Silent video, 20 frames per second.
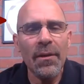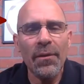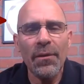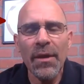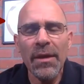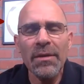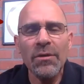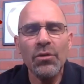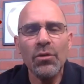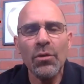
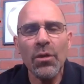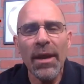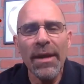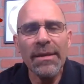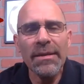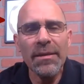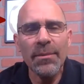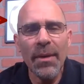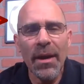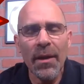things you
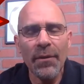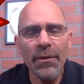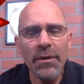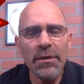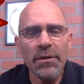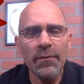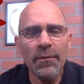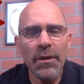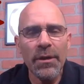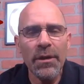liked about
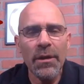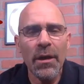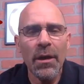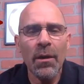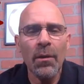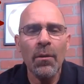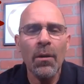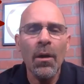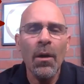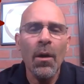this
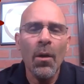video.